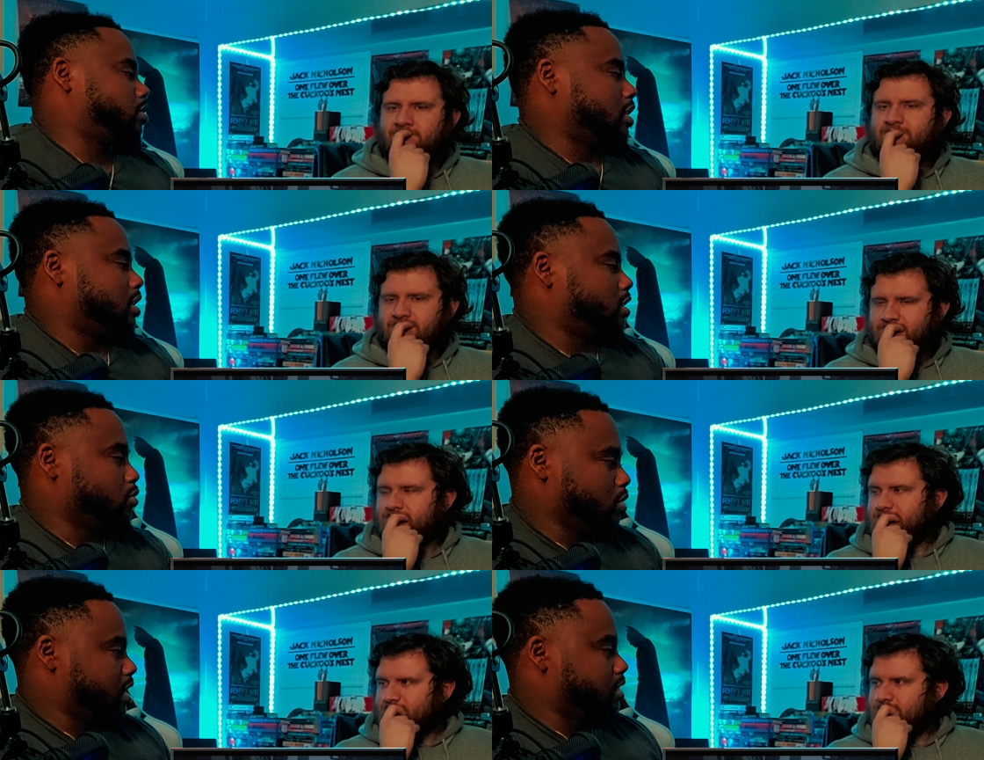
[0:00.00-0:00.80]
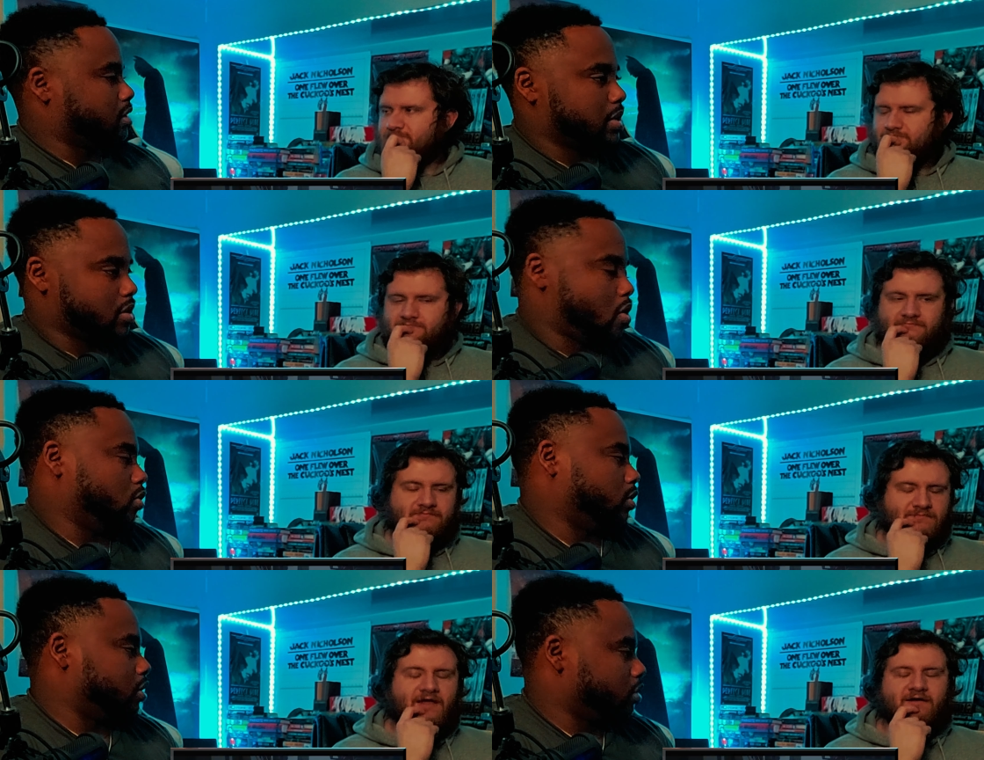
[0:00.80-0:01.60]
Speaker 1: within who he is. I mean,
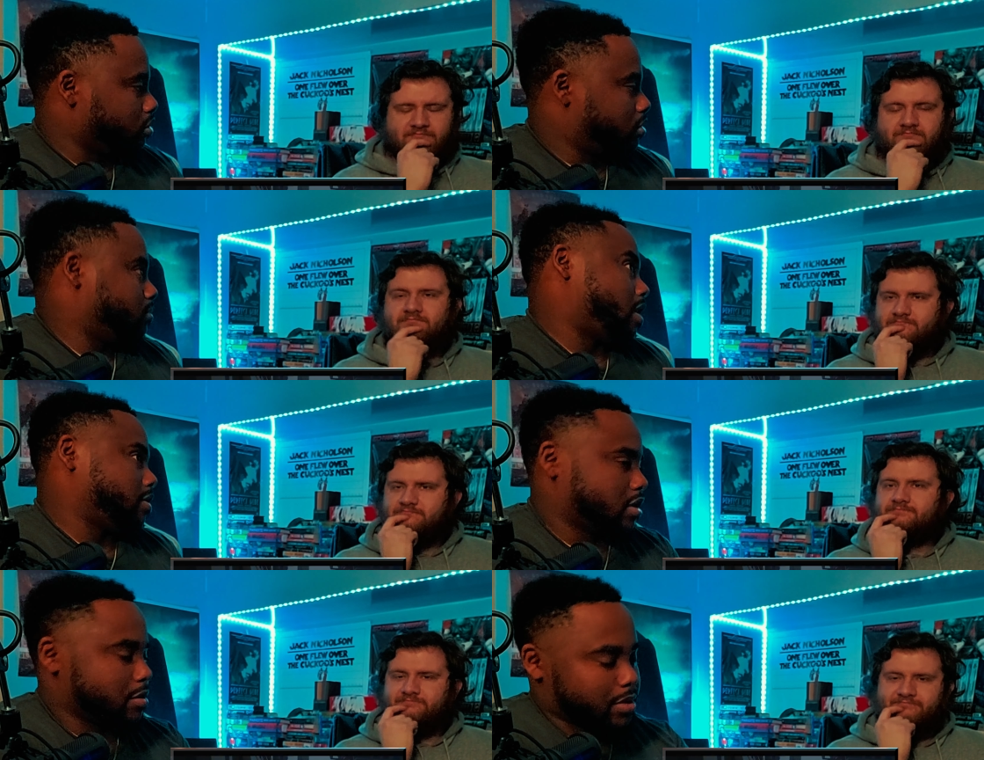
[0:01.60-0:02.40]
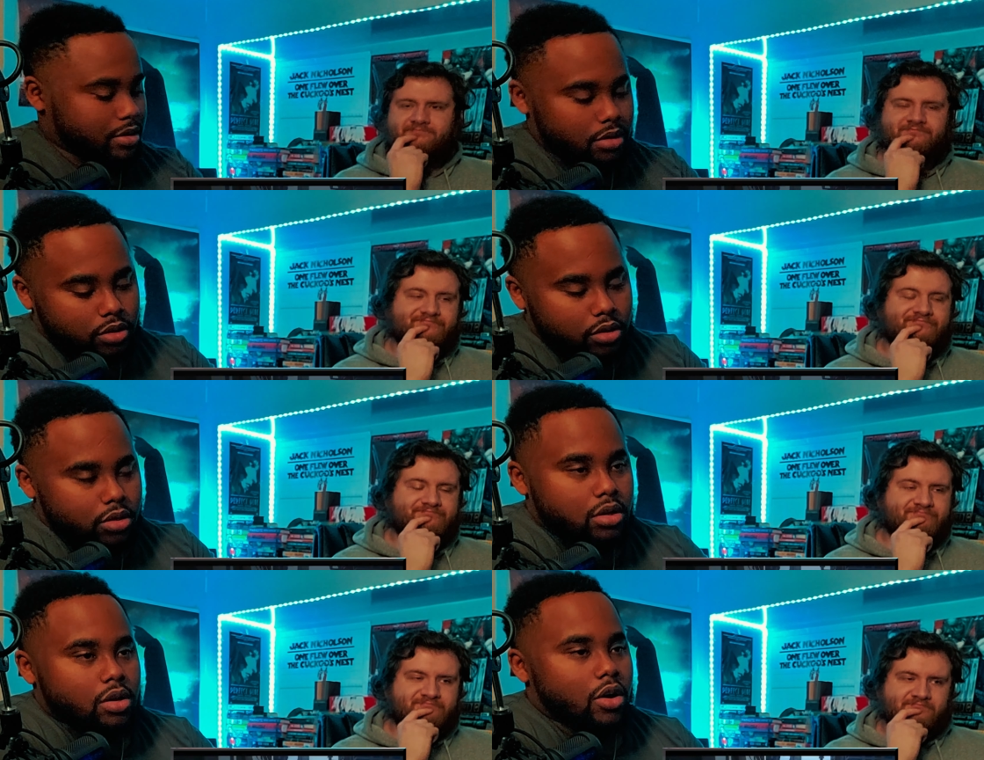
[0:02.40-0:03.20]
older yeah. dudes. Right? You know what I mean?
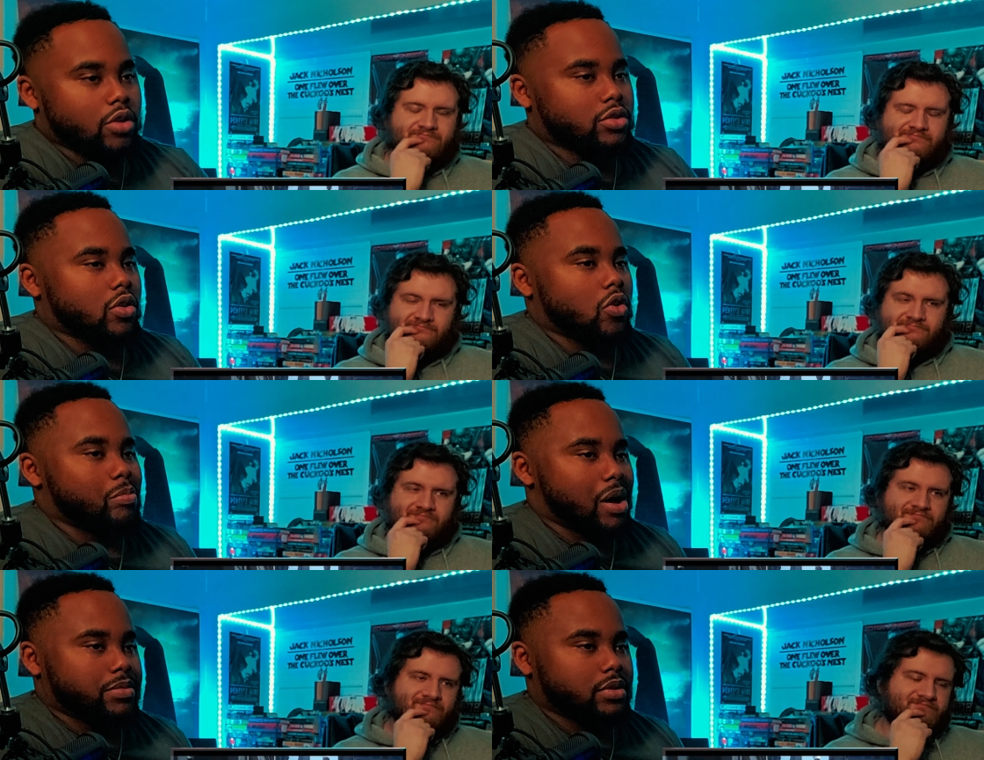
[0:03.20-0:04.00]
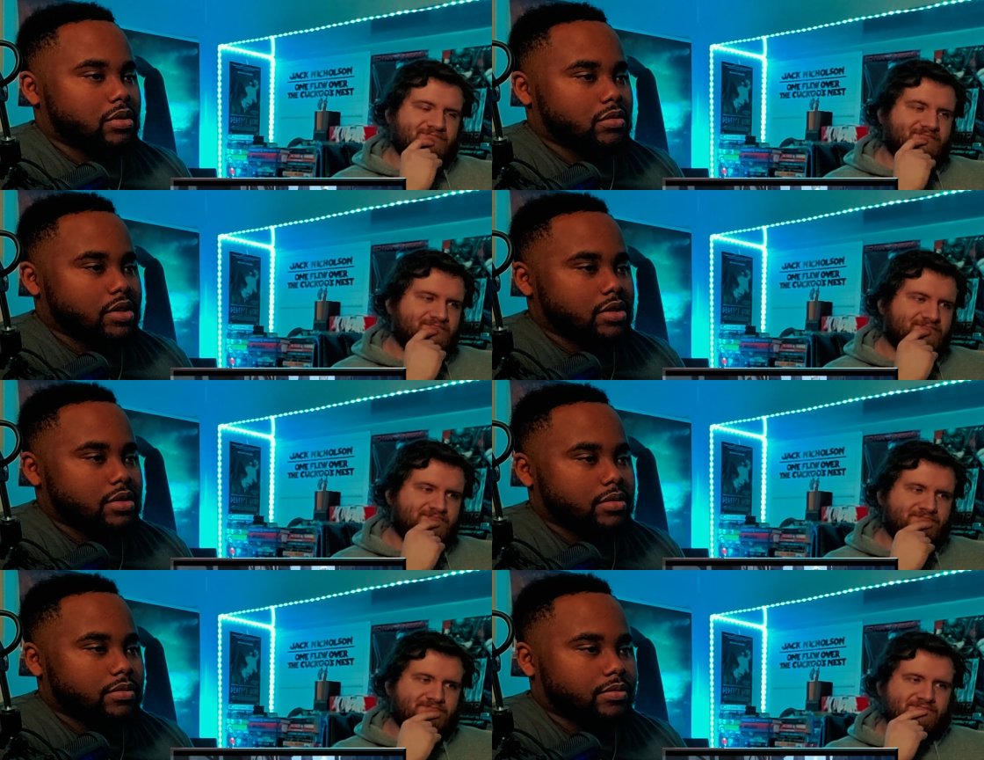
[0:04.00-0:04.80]
Fuck, how long have you been Chicago?
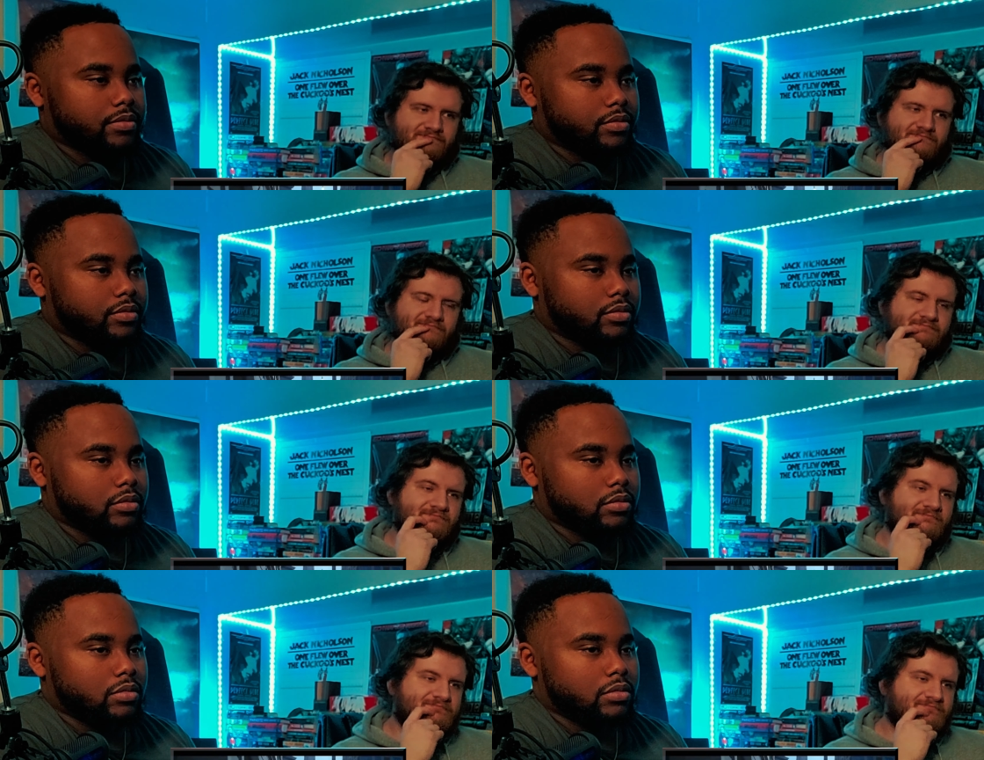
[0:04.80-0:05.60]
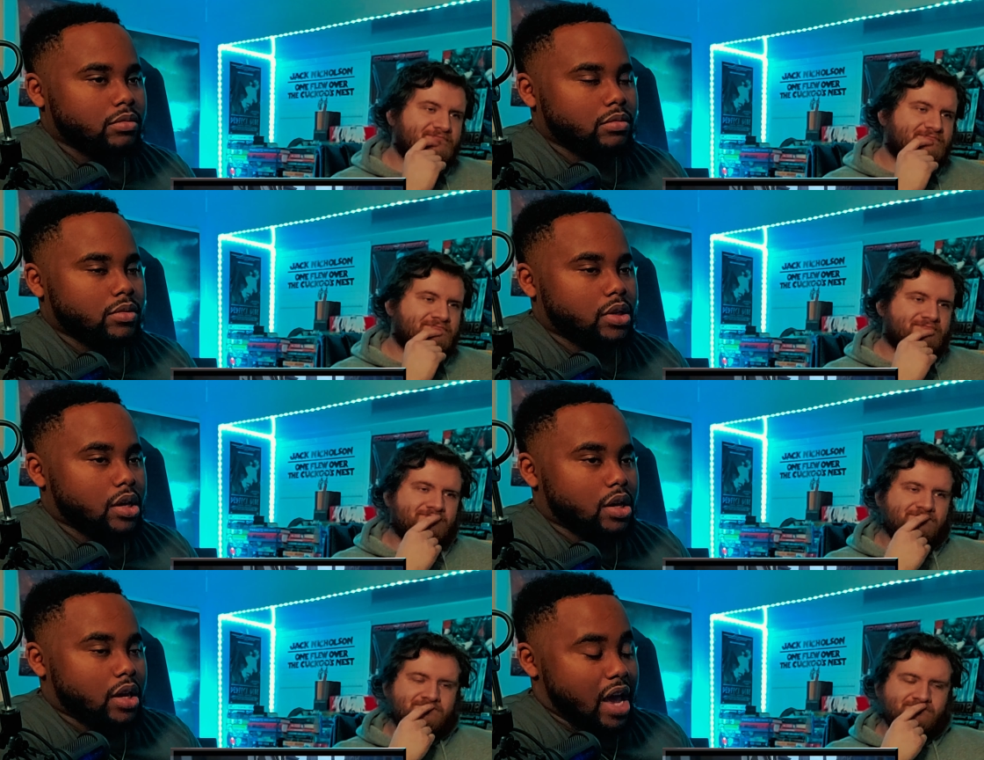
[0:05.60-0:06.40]
It's long enough.
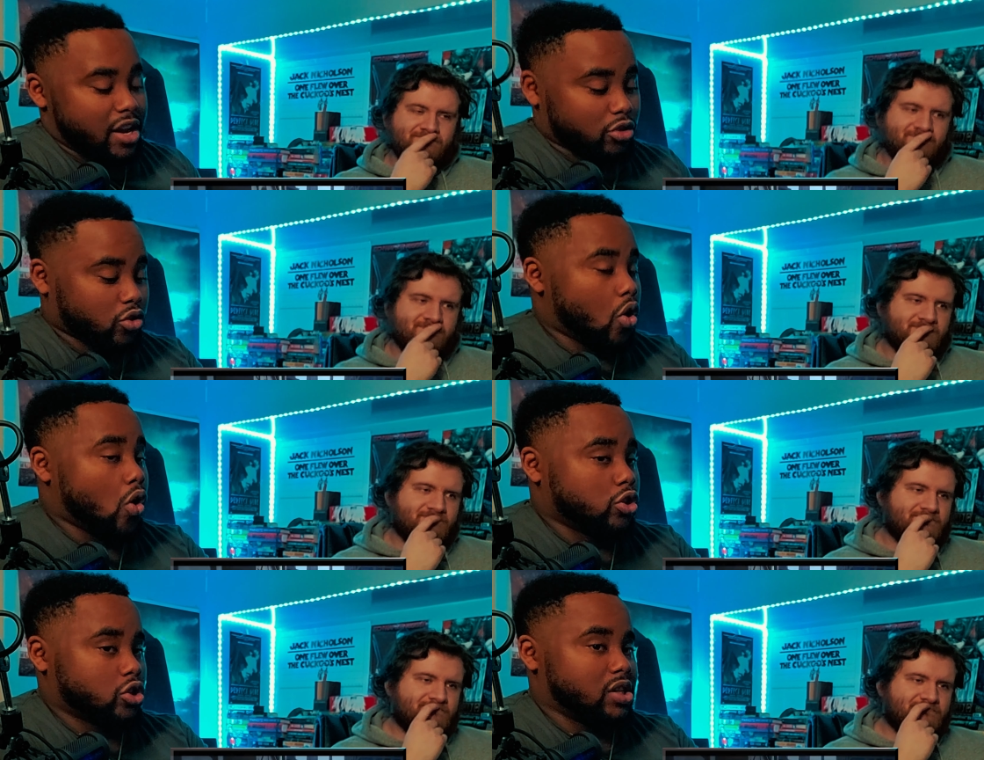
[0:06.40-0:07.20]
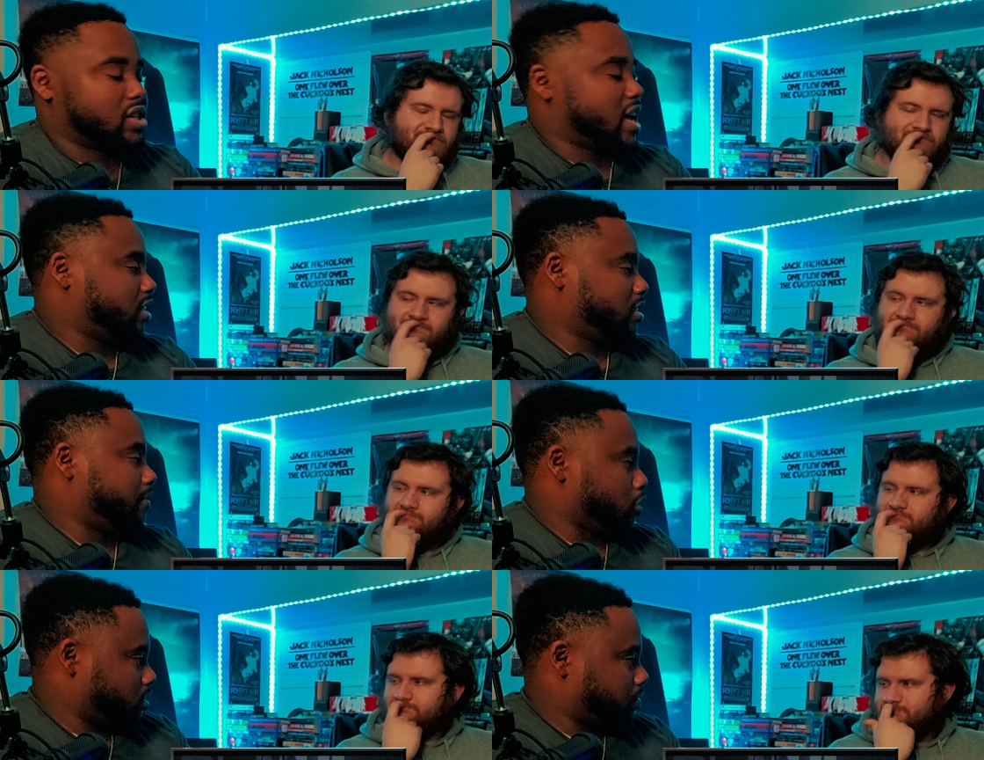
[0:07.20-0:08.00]
And also, also he's scared to
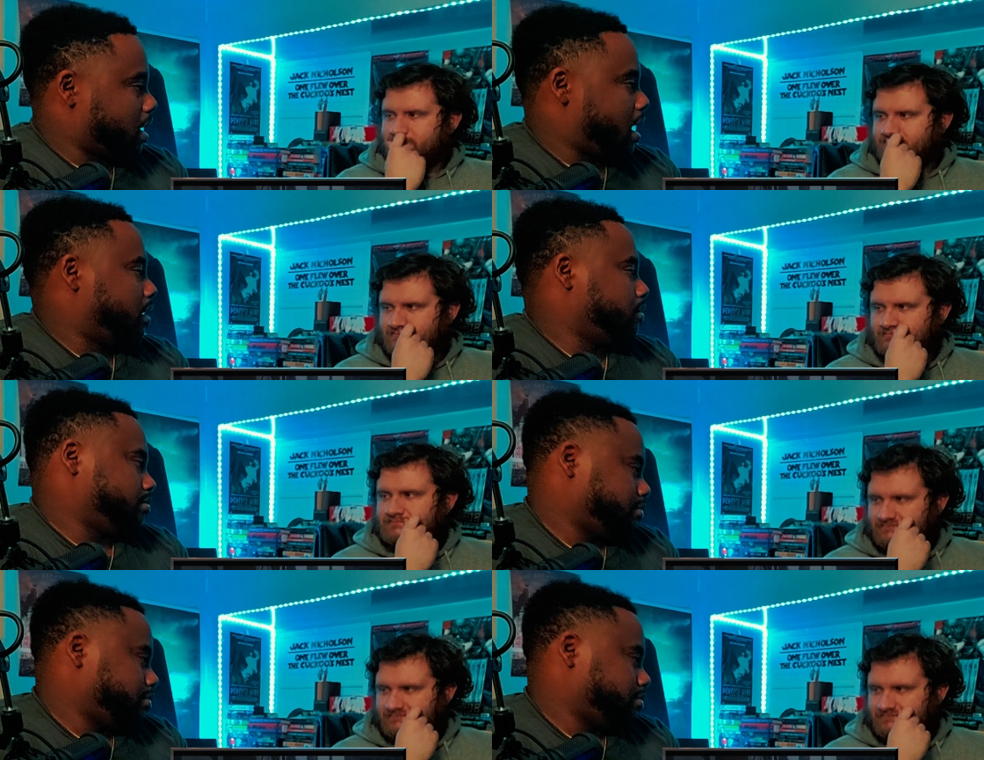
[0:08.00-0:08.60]
diversify.